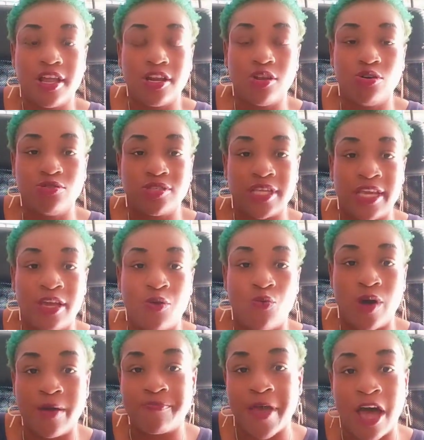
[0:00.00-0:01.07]
losing
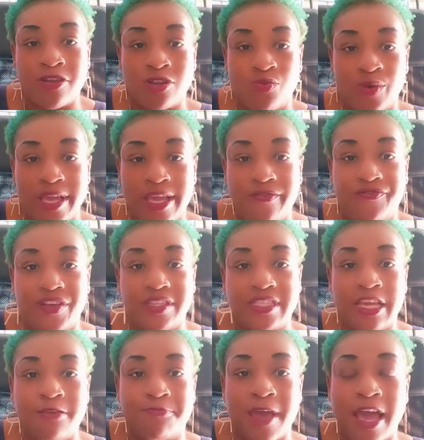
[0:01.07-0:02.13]
one pound a week,
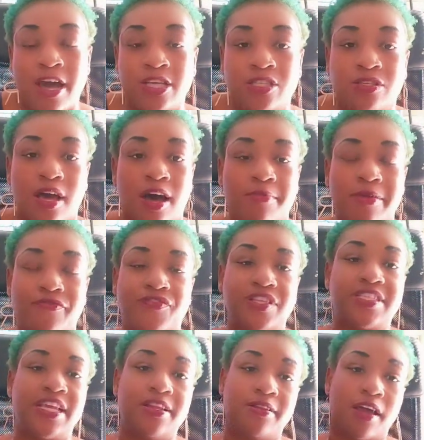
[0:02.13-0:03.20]
15 pounds um, in
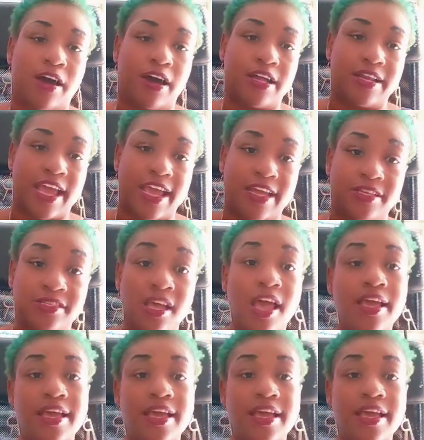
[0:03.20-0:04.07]
15 uh, days.